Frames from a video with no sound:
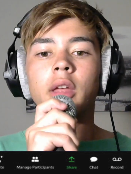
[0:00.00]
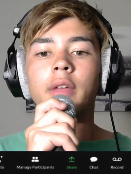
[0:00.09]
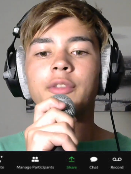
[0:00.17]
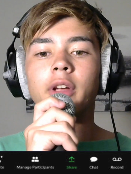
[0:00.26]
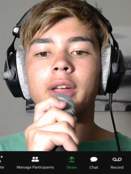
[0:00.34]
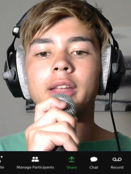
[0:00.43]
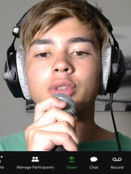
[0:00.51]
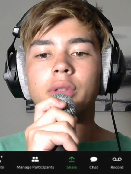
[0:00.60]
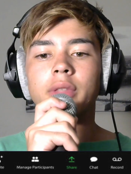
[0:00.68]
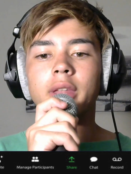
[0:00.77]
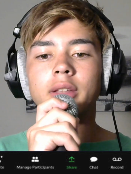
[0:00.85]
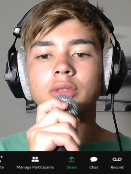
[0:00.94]
If you're
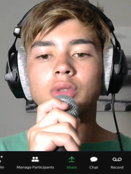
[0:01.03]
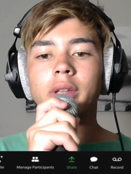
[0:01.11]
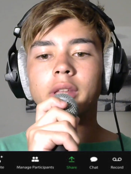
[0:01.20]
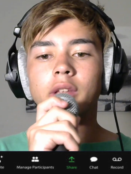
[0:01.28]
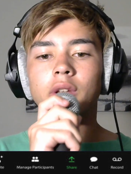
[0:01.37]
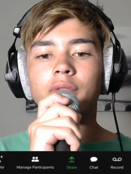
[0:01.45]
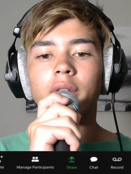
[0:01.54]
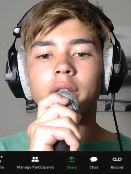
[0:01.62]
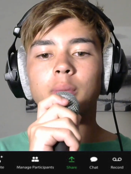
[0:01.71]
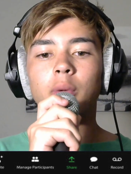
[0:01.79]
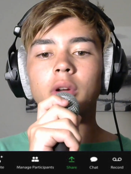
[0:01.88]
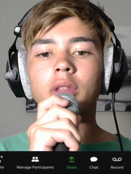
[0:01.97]
interested in joining Unified
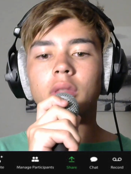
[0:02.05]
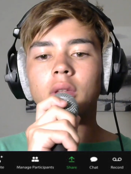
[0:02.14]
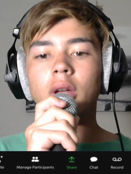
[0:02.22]
Sports,